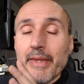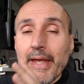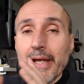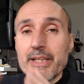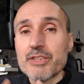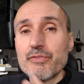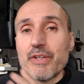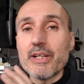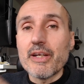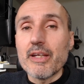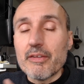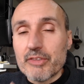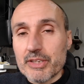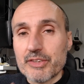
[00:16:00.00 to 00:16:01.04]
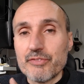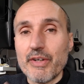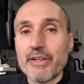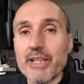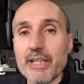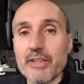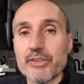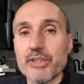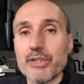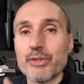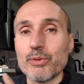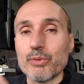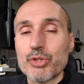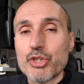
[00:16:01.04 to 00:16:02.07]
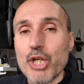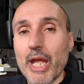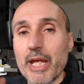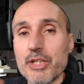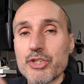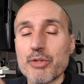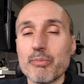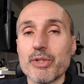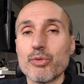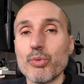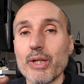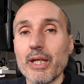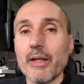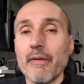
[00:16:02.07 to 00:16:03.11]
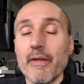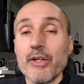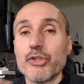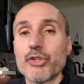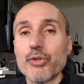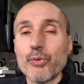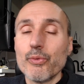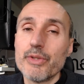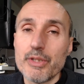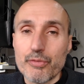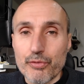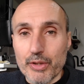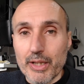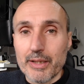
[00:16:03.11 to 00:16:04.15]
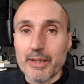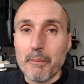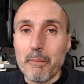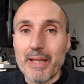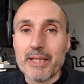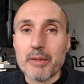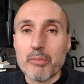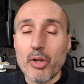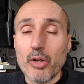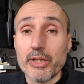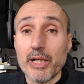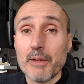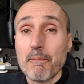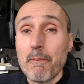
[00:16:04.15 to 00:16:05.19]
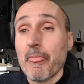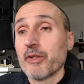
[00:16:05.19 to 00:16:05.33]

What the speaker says: it's very easy to change between two different embedding model.